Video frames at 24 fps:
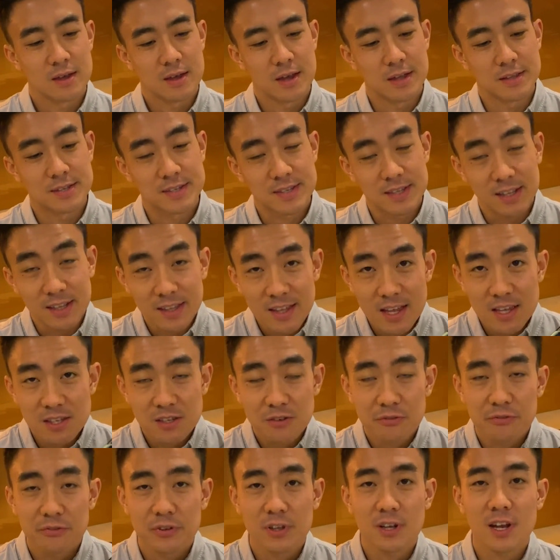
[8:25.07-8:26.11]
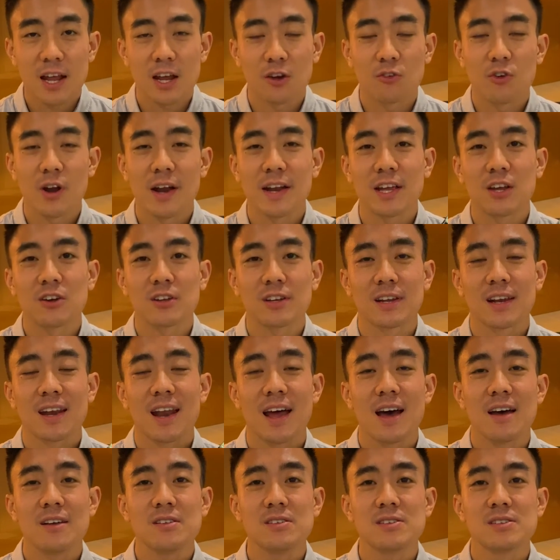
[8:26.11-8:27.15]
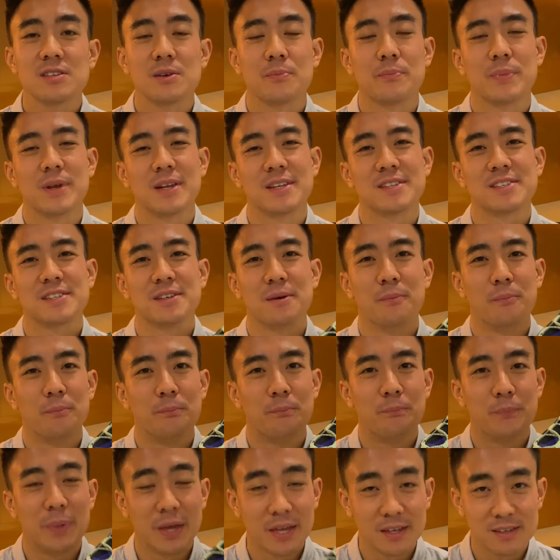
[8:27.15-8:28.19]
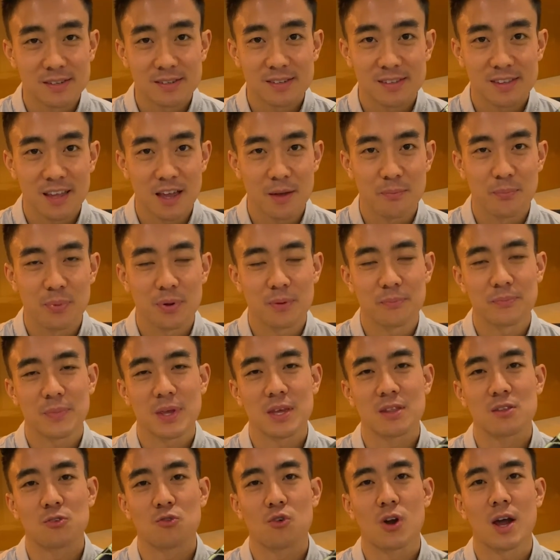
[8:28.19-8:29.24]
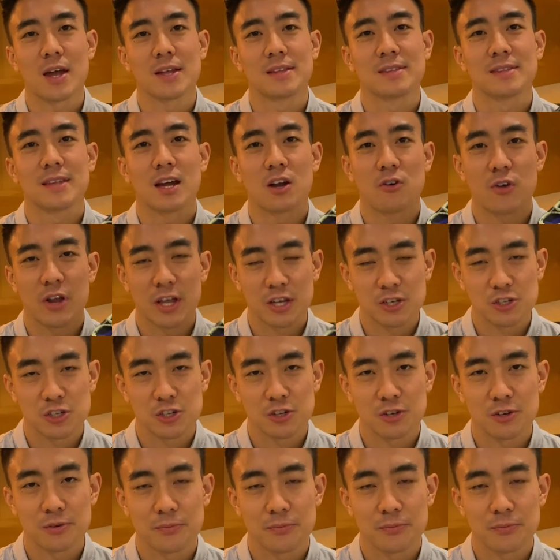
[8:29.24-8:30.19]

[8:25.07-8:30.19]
It still doesn't feel like running on clouds, but it's a big step in the right direction.